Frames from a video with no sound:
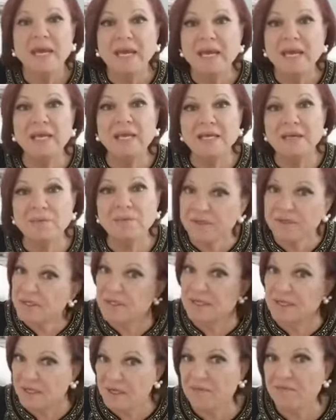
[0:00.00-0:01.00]
Anybody
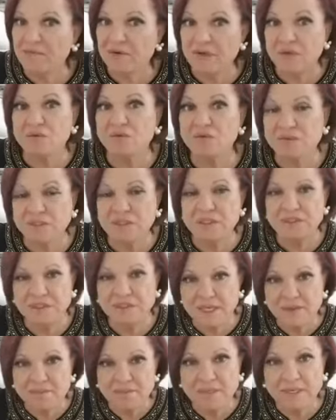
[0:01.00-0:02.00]
that ever used this
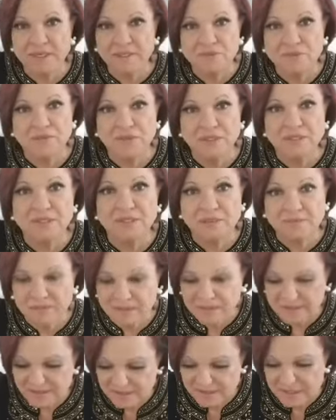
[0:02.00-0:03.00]
depilatory cream
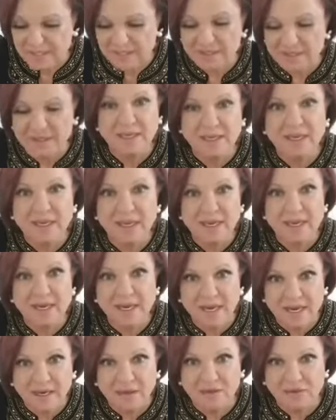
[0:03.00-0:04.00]
that take the hair
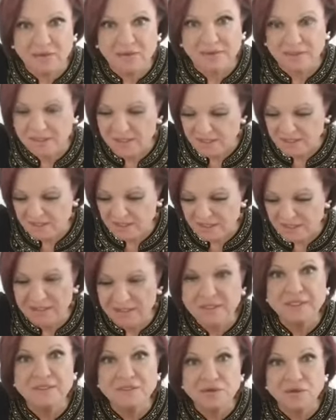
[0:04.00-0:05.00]
out,
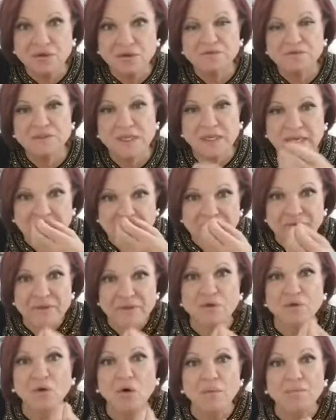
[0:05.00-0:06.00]
it dissolves the hair.
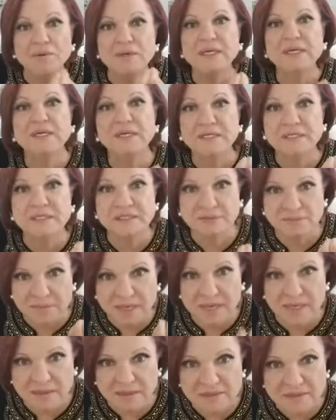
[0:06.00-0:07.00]
When you open it, it
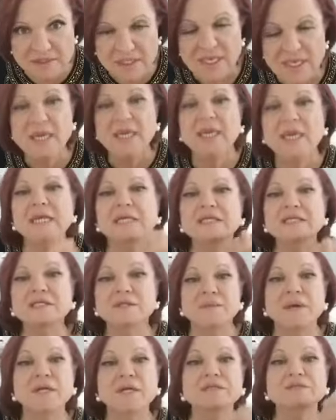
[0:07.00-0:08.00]
smells. It
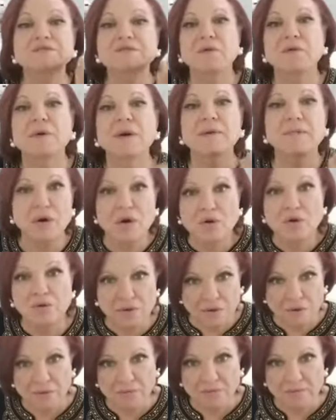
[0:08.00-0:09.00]
smells from
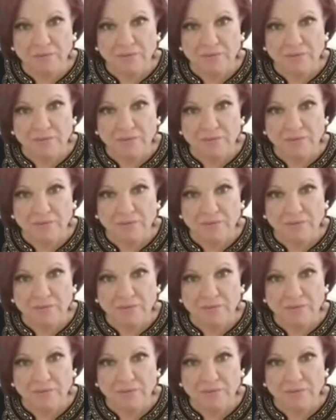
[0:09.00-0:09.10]
ammonium.